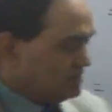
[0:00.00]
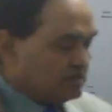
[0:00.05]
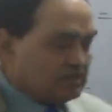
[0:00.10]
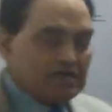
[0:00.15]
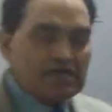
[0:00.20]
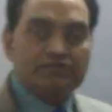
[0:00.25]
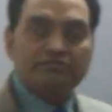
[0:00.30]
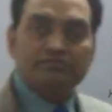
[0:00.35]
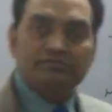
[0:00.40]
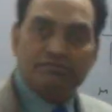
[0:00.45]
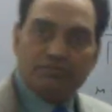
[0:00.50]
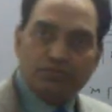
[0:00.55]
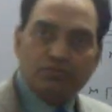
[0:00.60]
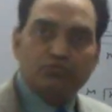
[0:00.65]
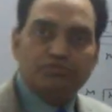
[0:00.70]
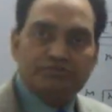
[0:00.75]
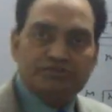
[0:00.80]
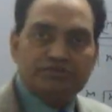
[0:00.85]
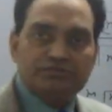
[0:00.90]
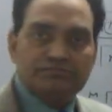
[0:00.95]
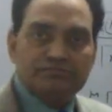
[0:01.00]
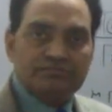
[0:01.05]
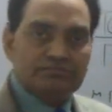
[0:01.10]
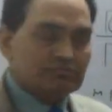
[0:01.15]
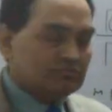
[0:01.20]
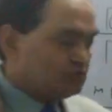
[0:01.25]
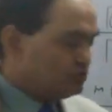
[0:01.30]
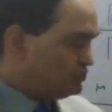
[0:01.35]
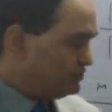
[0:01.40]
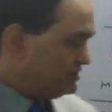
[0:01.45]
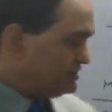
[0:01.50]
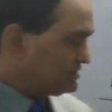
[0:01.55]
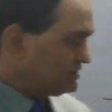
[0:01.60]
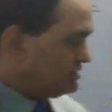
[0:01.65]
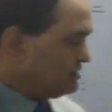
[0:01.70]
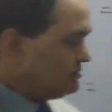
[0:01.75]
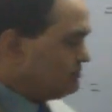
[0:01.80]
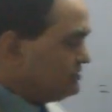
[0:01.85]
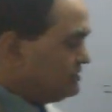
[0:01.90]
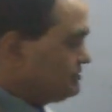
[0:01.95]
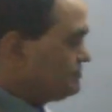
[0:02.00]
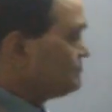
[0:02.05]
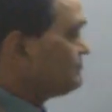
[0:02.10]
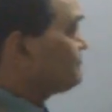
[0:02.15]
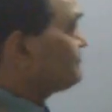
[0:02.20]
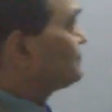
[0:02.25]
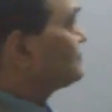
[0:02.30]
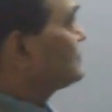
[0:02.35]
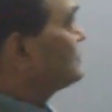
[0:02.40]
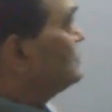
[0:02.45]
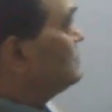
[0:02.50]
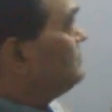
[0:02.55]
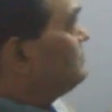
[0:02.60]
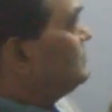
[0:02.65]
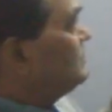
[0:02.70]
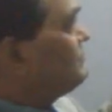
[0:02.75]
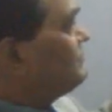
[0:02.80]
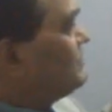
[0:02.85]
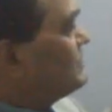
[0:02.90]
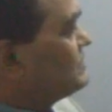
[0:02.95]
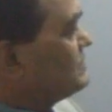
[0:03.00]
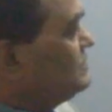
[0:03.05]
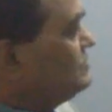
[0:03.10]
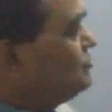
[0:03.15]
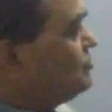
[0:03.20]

has been put. Beta mn. We have finally